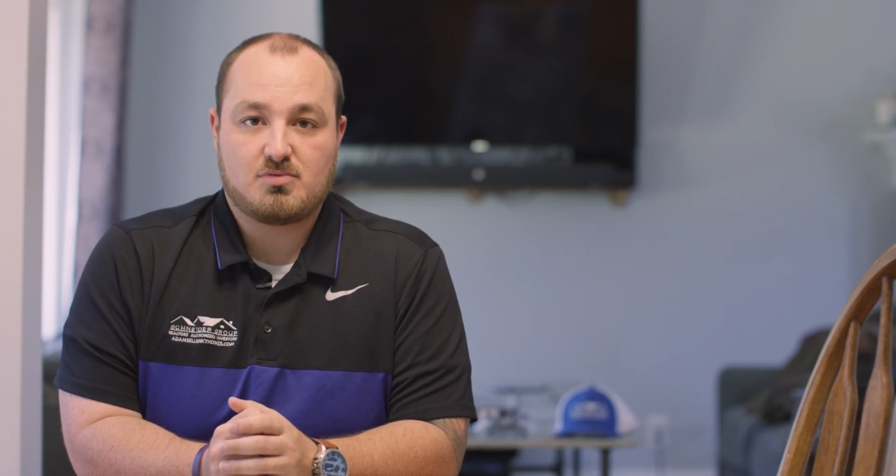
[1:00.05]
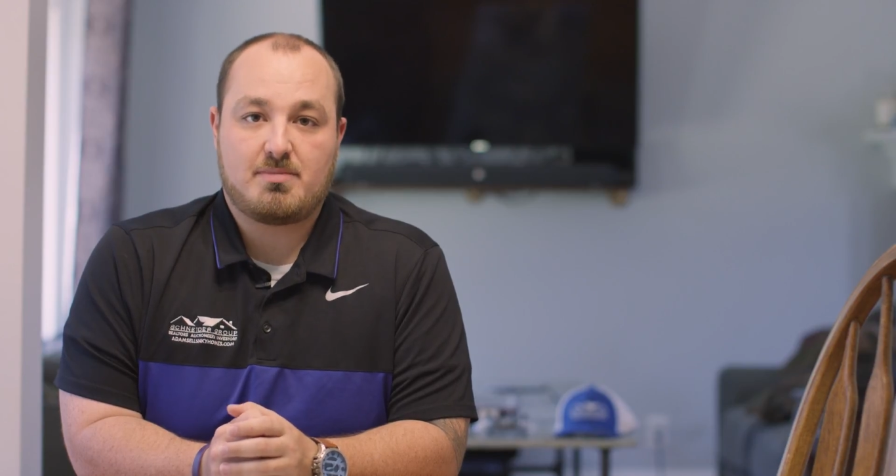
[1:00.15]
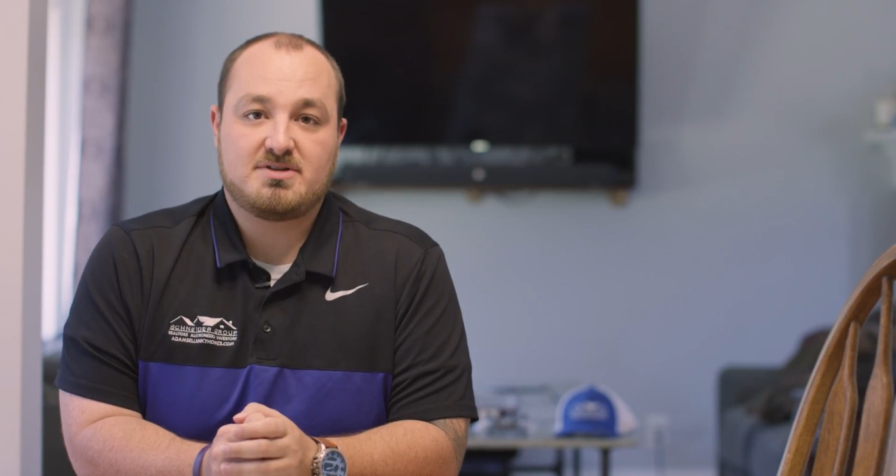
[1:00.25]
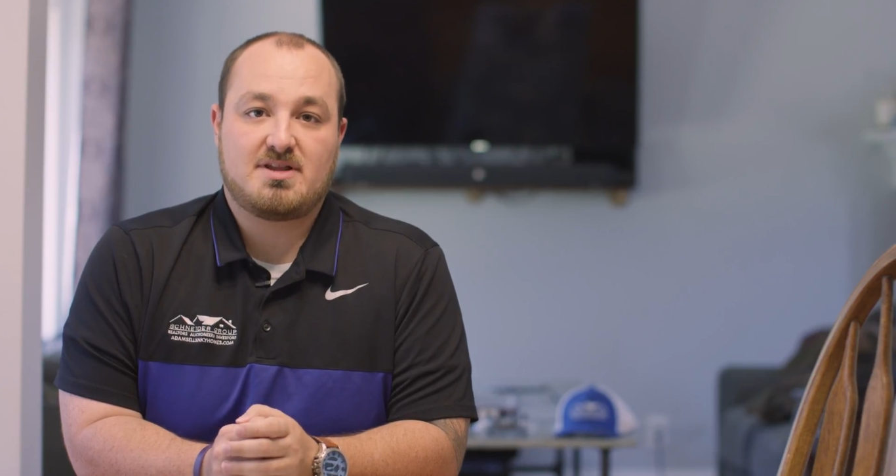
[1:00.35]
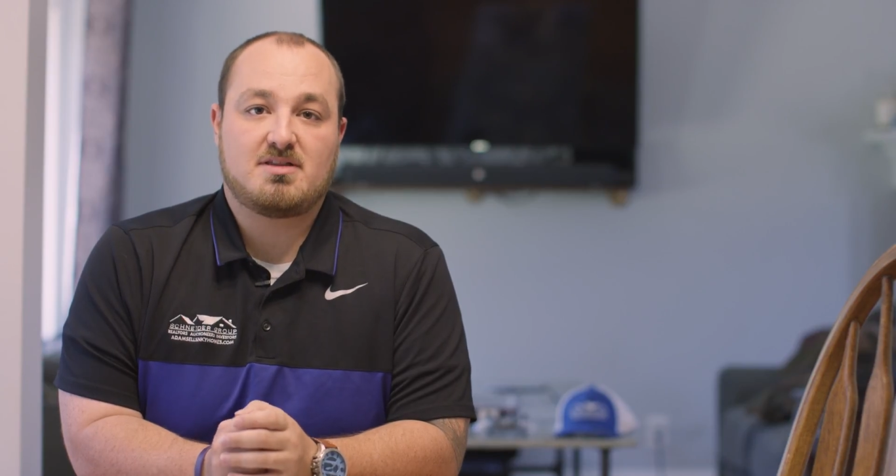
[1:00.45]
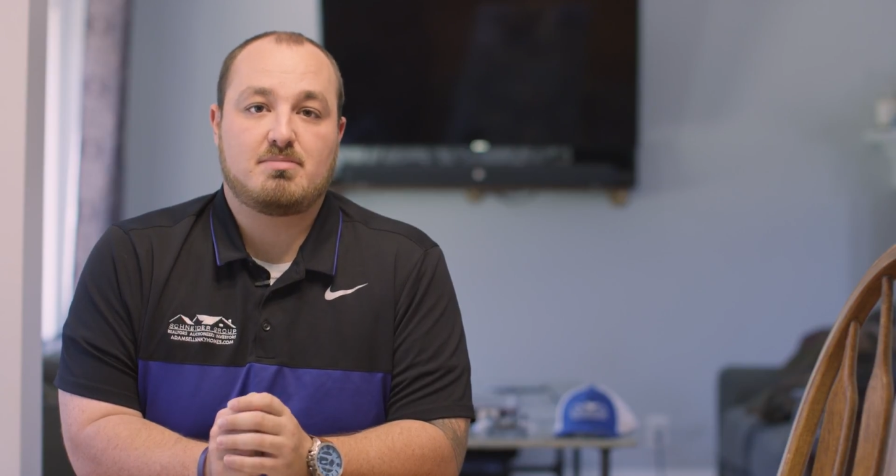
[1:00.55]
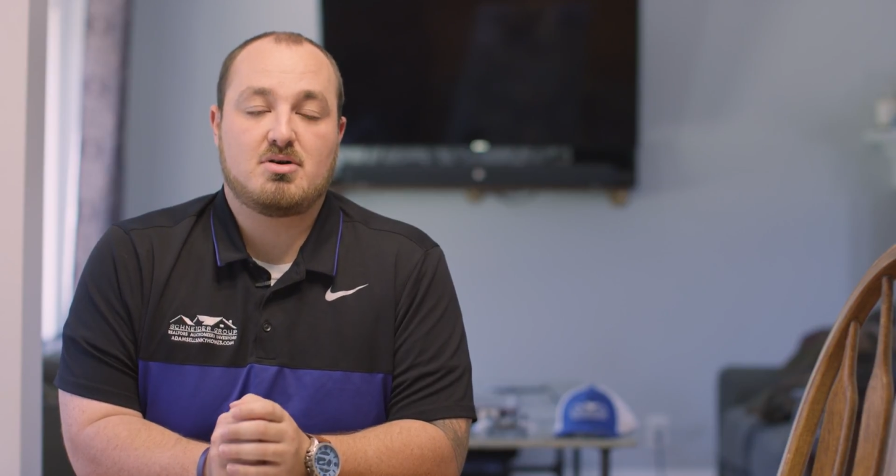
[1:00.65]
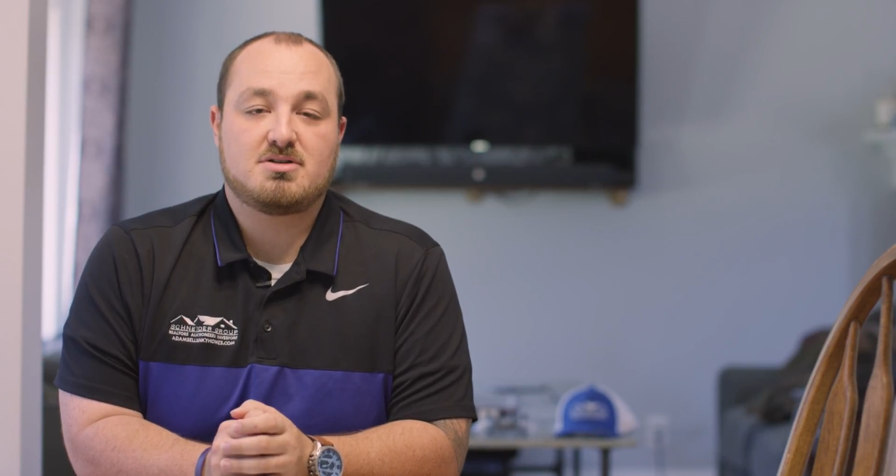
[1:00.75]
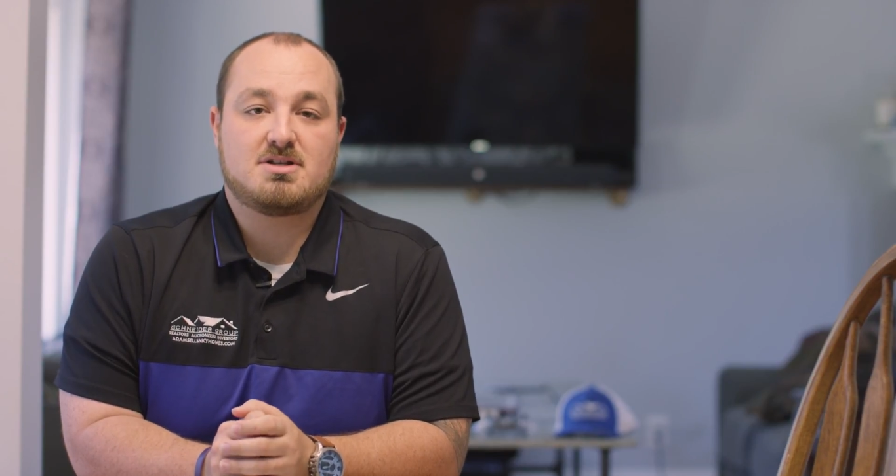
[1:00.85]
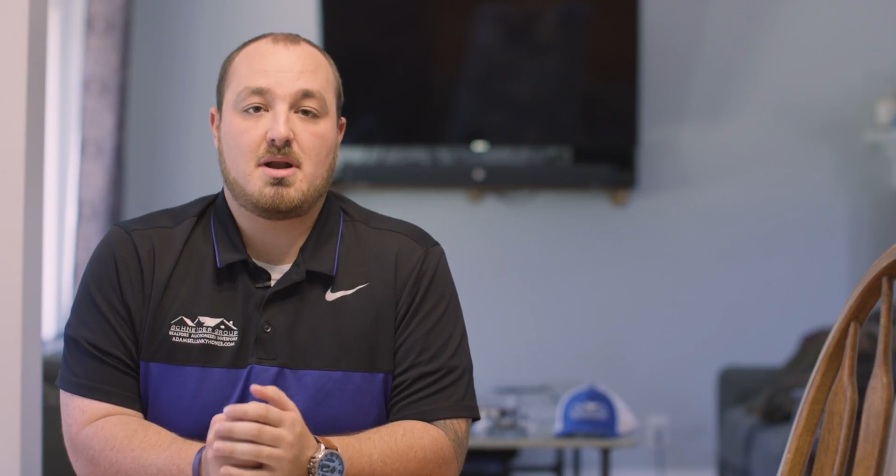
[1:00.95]
represent the
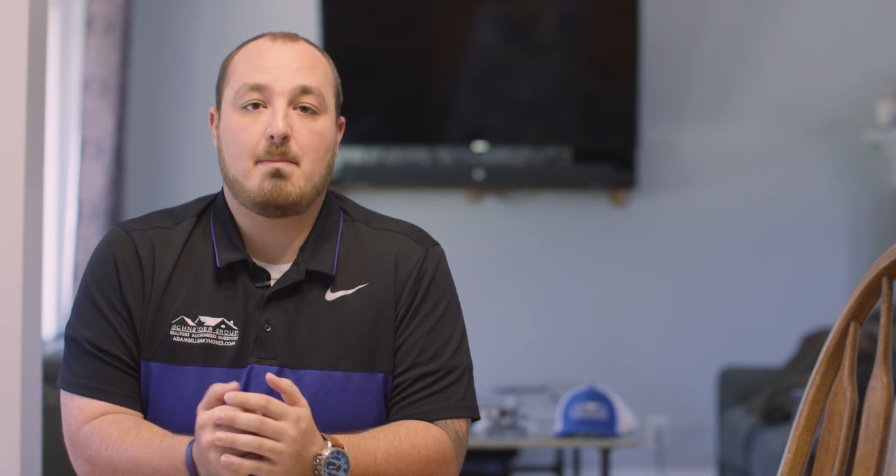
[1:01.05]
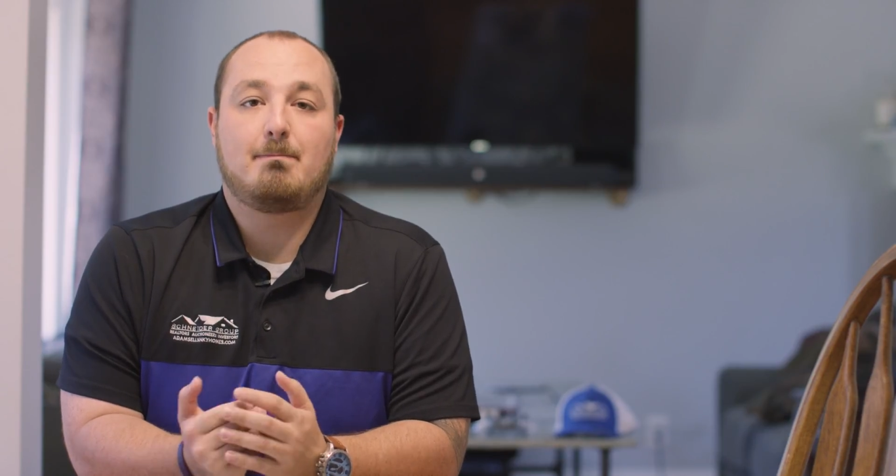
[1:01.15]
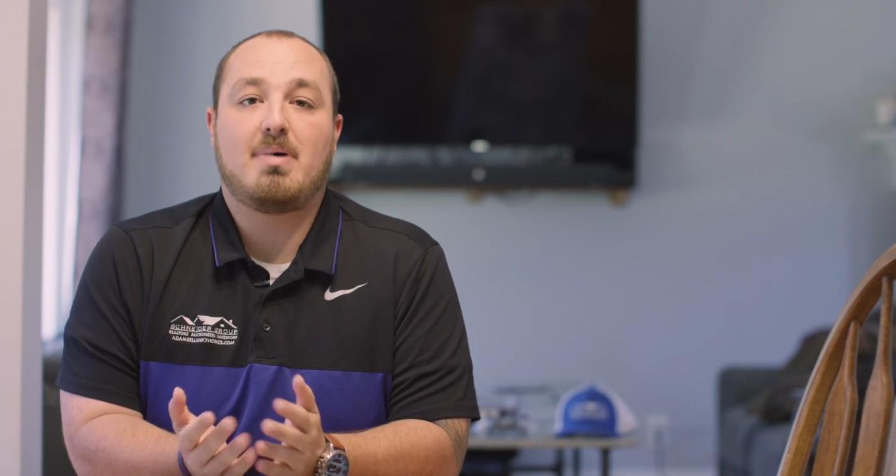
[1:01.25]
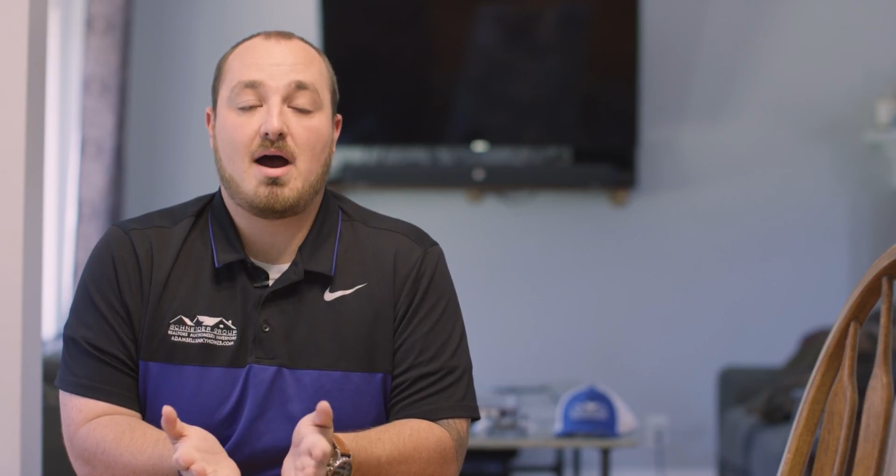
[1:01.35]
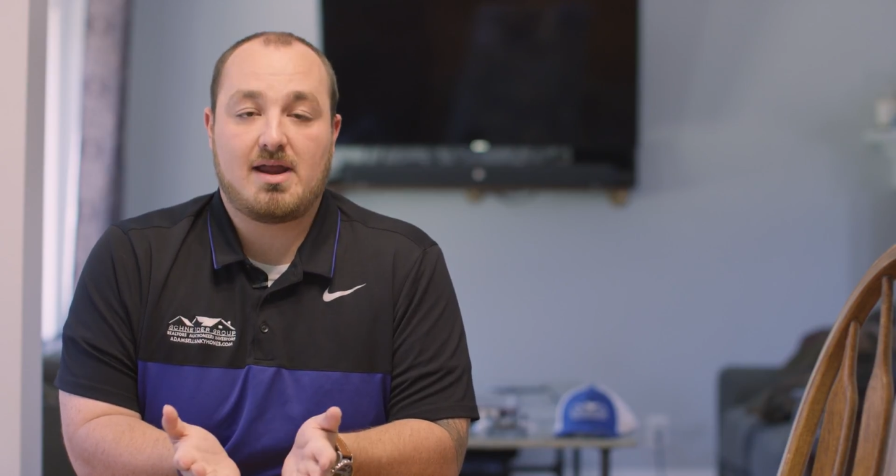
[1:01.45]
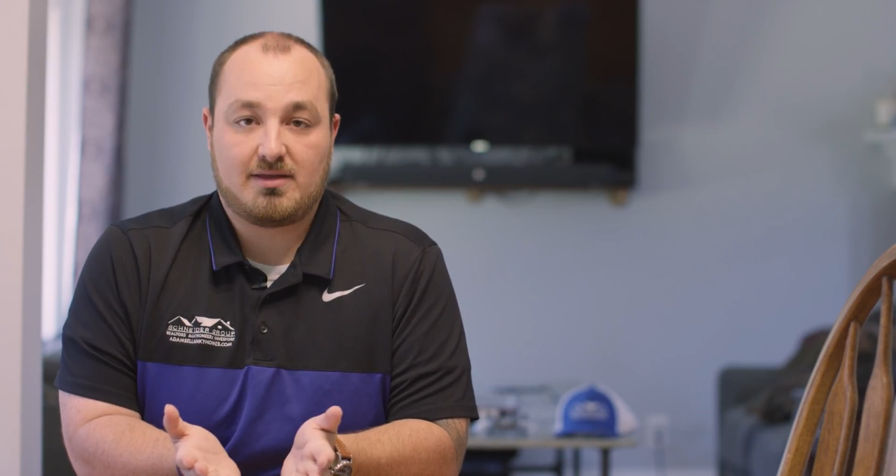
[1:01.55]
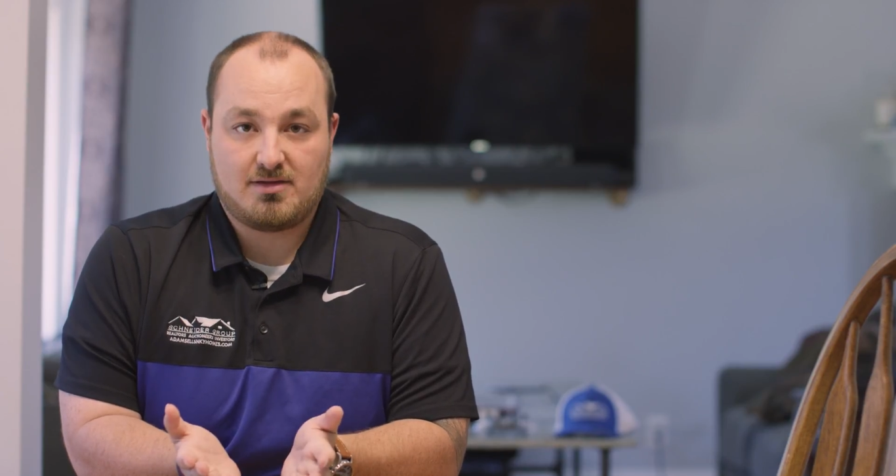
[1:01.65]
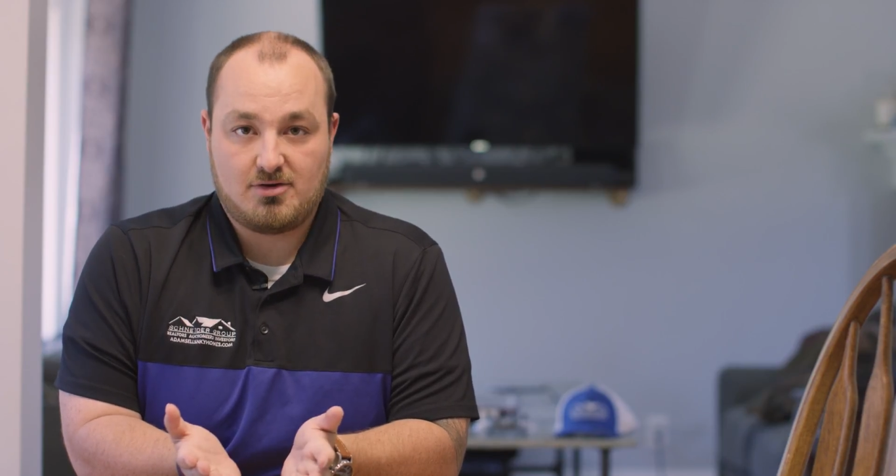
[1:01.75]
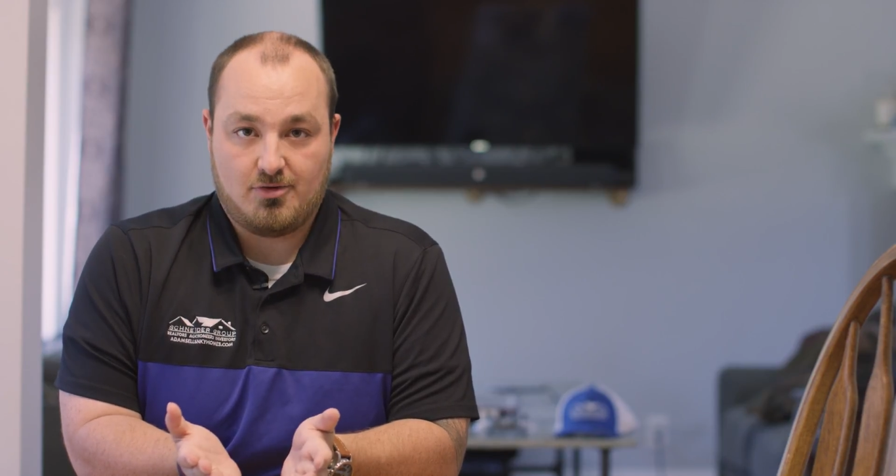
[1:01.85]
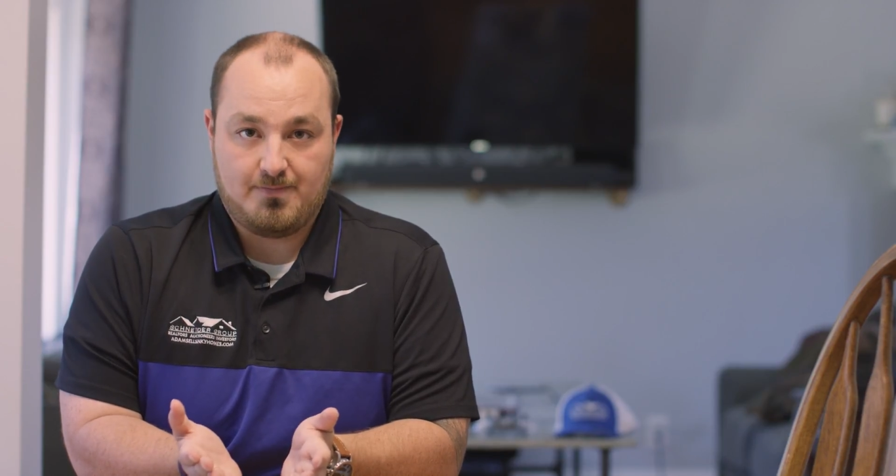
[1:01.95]
person buying
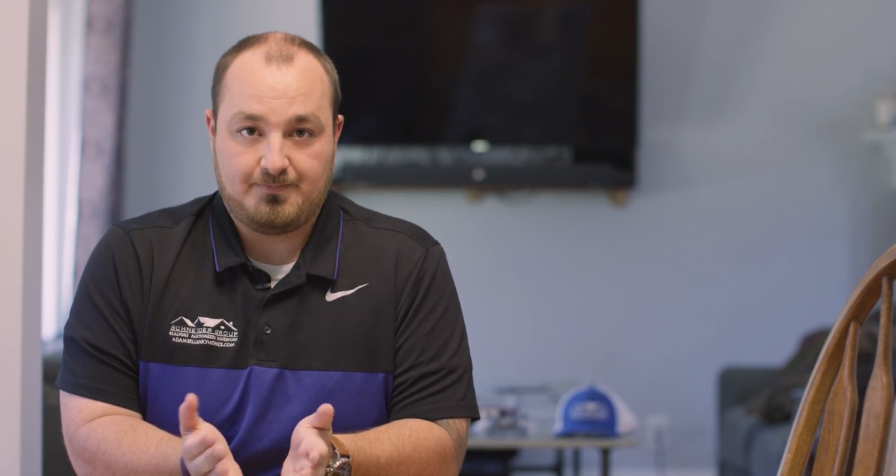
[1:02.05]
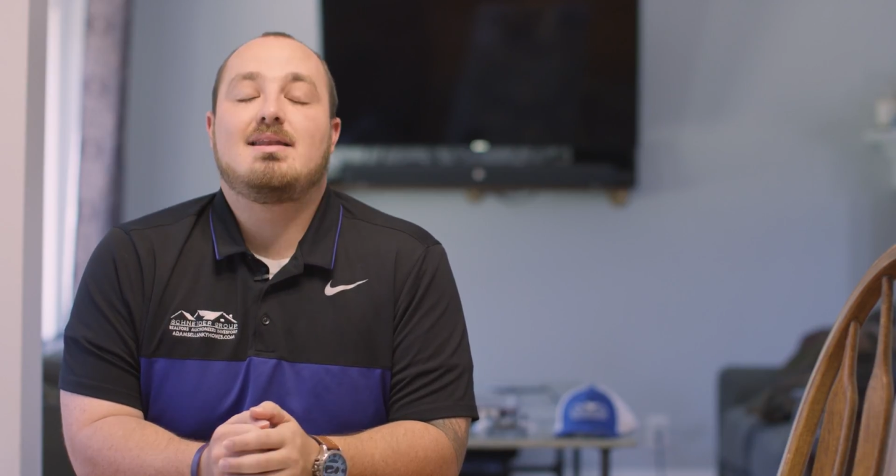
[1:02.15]
the home.